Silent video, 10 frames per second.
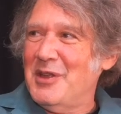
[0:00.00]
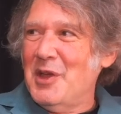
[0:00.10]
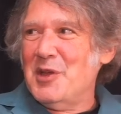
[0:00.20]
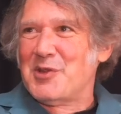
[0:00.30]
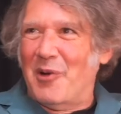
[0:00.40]

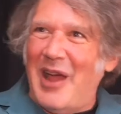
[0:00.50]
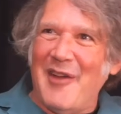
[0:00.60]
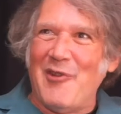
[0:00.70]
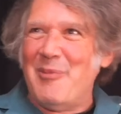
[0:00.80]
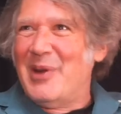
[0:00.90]
Mm-hmm. So
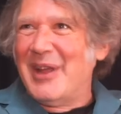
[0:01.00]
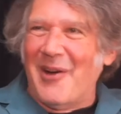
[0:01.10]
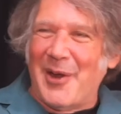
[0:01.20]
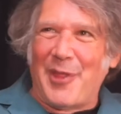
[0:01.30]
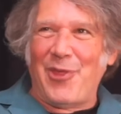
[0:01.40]
everybody
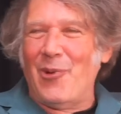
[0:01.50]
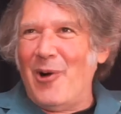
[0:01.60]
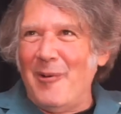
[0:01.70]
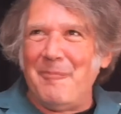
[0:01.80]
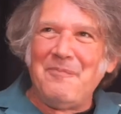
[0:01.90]
kind of
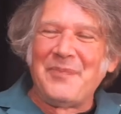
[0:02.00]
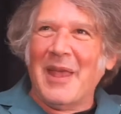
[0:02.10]
thought,